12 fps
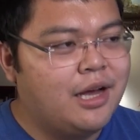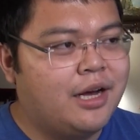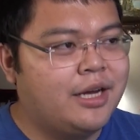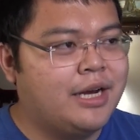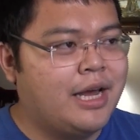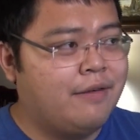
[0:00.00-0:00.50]

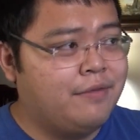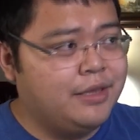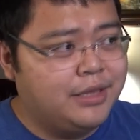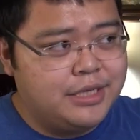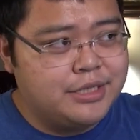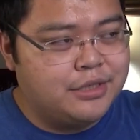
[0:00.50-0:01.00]
on having
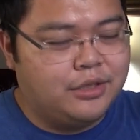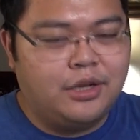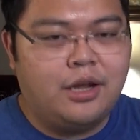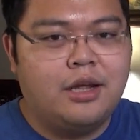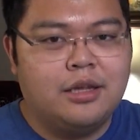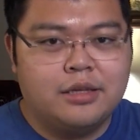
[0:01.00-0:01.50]
these
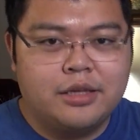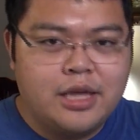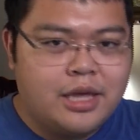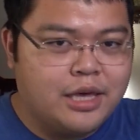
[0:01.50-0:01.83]
long